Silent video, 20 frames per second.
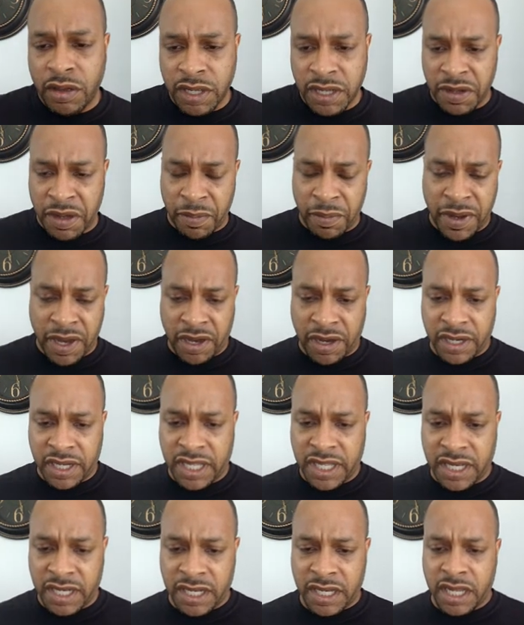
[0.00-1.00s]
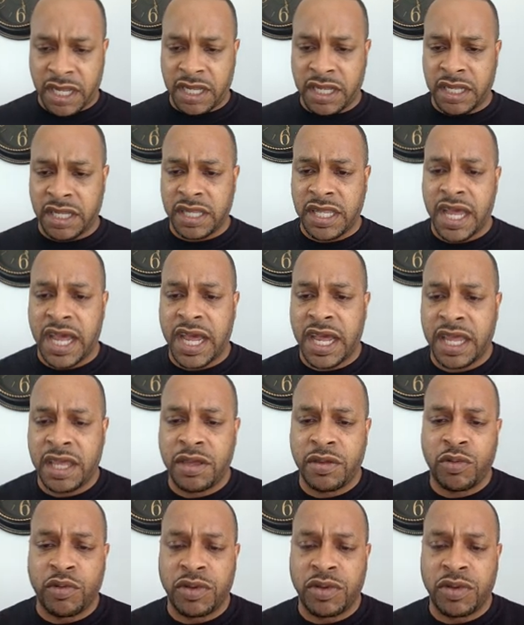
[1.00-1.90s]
an American guy,